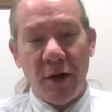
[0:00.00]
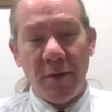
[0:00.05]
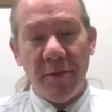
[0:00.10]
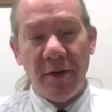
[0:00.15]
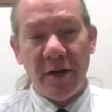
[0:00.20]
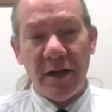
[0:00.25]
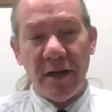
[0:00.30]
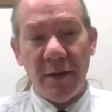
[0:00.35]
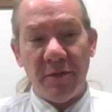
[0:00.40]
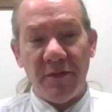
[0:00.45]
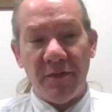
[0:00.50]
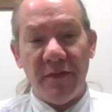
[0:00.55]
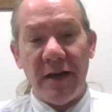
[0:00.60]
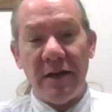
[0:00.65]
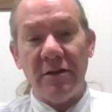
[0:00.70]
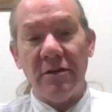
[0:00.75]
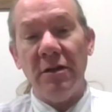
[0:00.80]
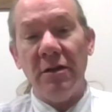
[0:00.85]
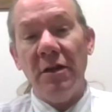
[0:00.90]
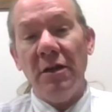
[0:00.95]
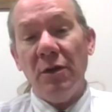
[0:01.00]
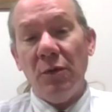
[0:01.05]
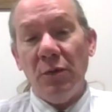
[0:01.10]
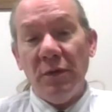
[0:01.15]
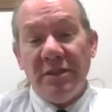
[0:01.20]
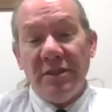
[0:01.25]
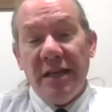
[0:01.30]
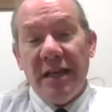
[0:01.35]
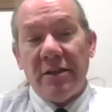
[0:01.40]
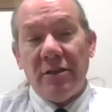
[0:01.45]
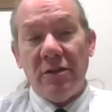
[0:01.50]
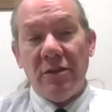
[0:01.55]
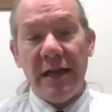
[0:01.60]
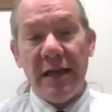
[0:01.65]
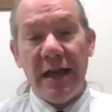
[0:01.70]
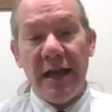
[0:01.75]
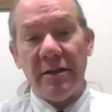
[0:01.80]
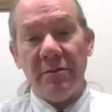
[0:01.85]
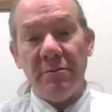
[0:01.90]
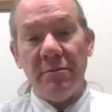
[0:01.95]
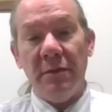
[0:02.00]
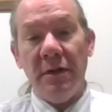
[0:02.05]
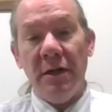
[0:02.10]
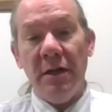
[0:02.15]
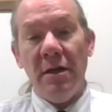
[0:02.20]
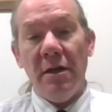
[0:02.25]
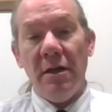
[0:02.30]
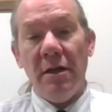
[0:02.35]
primary care provider would take a look at them.